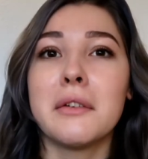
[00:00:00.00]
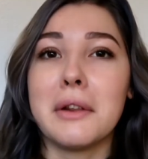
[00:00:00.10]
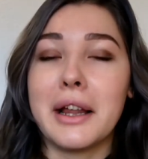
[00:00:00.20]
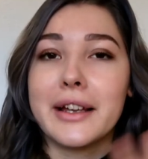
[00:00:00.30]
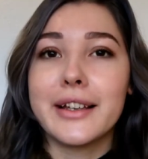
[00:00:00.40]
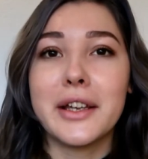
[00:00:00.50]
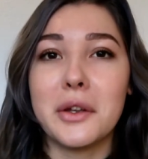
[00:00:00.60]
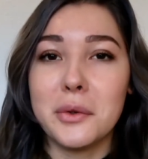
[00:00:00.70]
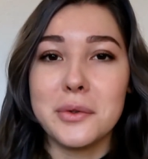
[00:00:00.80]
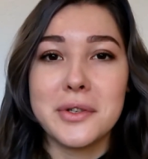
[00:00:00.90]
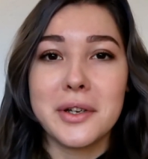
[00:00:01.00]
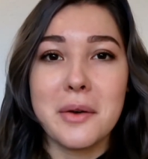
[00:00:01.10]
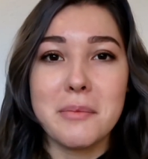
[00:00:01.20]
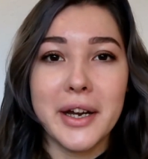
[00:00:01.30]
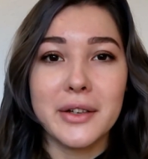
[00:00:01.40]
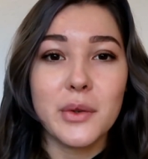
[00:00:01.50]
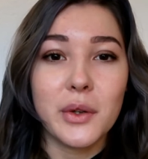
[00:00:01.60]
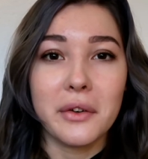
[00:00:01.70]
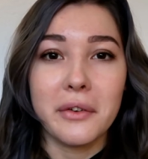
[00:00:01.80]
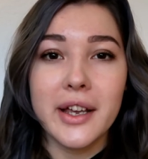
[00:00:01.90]
like huge compared to
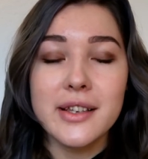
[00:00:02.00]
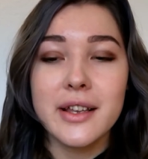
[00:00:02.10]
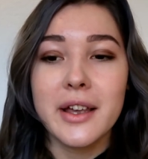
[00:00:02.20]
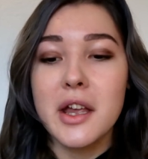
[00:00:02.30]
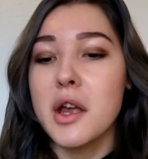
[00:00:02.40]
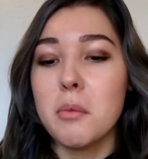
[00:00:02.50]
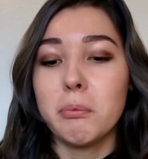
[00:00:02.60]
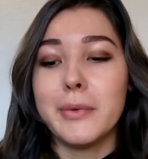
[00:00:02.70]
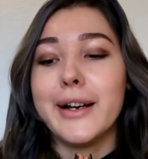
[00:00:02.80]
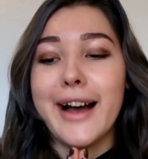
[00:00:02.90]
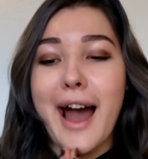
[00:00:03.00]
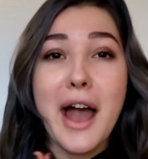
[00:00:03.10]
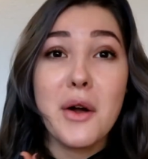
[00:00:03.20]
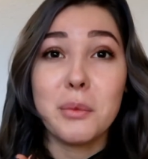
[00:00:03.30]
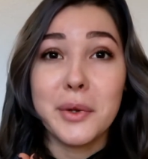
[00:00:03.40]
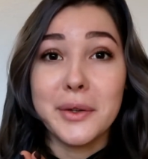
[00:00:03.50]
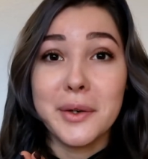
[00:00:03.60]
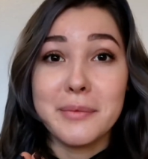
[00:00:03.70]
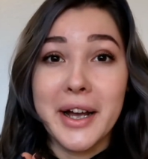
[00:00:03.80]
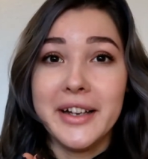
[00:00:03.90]
the rest, but I hope you
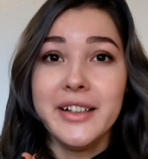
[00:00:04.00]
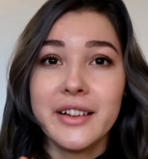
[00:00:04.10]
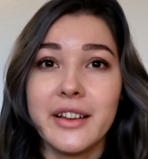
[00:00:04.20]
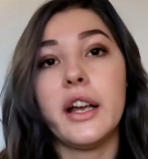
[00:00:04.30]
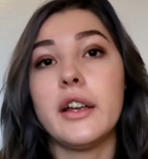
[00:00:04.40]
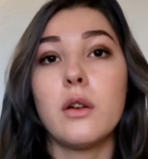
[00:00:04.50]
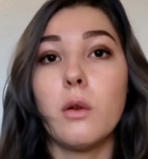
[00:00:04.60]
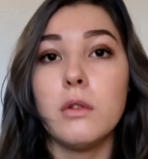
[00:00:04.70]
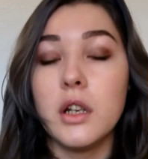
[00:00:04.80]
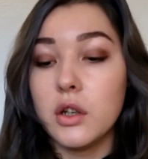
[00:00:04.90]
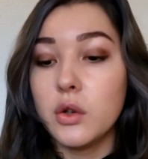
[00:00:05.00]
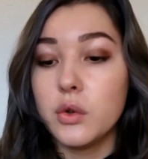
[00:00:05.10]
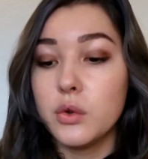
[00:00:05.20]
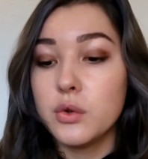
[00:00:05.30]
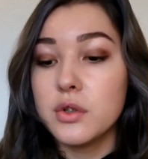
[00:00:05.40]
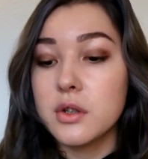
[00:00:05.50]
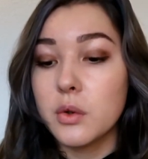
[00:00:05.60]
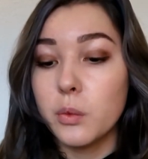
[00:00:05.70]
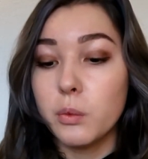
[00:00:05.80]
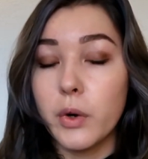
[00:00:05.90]
don't mind. I only used
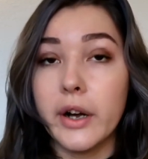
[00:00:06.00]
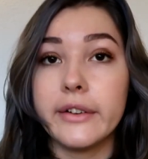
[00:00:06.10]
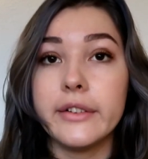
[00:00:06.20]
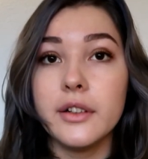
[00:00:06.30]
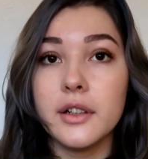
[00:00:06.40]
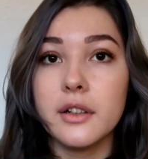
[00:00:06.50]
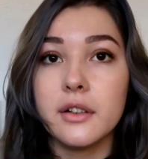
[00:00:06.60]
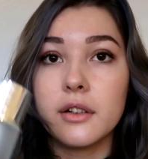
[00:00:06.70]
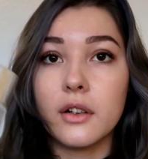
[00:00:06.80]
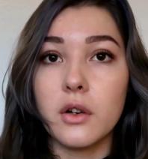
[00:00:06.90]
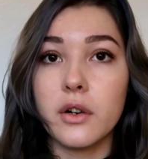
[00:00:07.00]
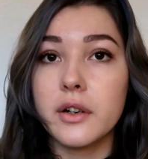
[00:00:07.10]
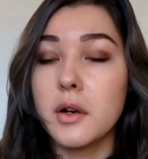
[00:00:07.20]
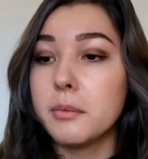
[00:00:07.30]
one, or